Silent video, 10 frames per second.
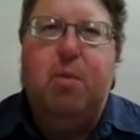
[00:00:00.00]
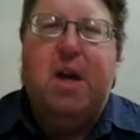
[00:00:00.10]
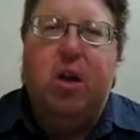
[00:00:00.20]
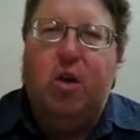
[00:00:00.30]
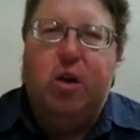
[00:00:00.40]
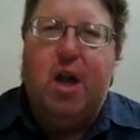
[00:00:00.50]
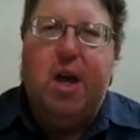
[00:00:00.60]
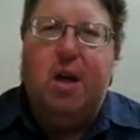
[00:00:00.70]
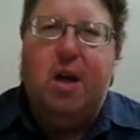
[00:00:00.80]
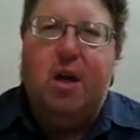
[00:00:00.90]
make it
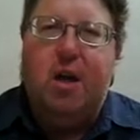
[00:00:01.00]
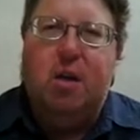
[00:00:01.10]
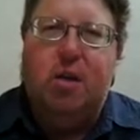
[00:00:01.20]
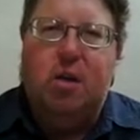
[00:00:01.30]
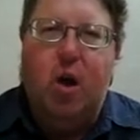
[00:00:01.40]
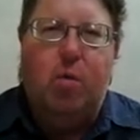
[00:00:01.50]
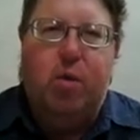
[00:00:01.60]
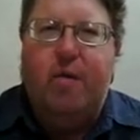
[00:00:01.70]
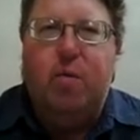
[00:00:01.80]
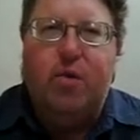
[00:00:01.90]
look like no,
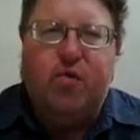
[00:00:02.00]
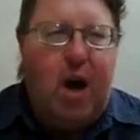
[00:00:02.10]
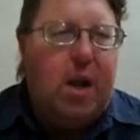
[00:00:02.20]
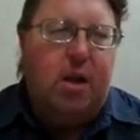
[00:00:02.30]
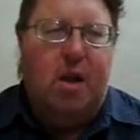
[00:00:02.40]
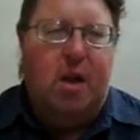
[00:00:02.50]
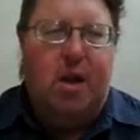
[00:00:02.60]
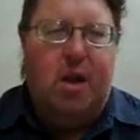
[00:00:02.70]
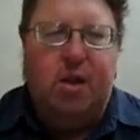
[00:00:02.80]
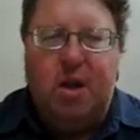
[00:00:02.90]
everyone's fine in the
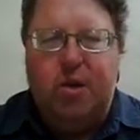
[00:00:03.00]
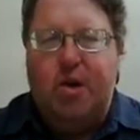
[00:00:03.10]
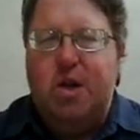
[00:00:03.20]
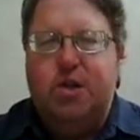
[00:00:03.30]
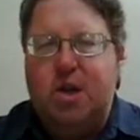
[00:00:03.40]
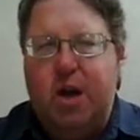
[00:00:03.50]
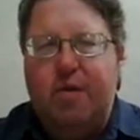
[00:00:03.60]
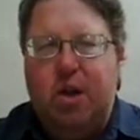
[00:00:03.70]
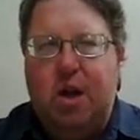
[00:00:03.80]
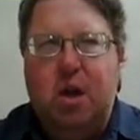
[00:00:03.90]
1930s, kind
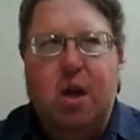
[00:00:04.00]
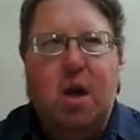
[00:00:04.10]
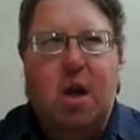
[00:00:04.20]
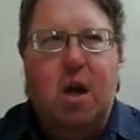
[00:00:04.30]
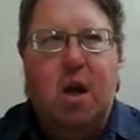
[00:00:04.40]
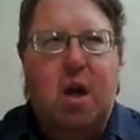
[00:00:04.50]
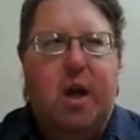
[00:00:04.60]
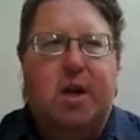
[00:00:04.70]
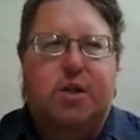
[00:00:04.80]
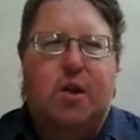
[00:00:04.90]
of a thing.
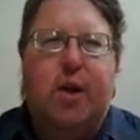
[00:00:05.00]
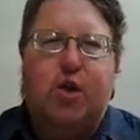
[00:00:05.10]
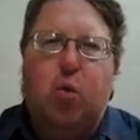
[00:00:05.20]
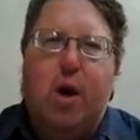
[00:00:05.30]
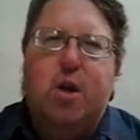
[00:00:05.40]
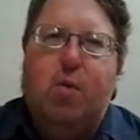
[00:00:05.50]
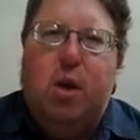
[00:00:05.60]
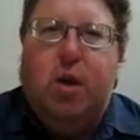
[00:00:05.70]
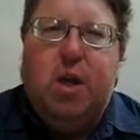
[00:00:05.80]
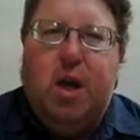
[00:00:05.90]
And so that's why you
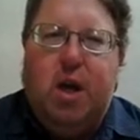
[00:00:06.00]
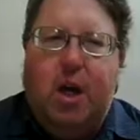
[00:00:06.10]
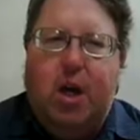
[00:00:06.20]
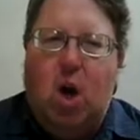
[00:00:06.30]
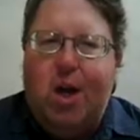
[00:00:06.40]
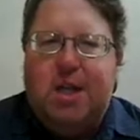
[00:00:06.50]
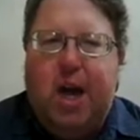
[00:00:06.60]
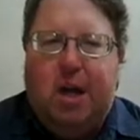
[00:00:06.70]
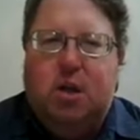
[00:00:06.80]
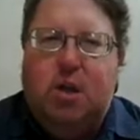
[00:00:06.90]
want to look at
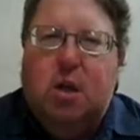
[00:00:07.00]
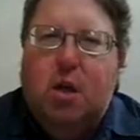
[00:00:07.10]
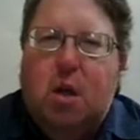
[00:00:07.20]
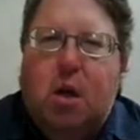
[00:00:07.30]
context.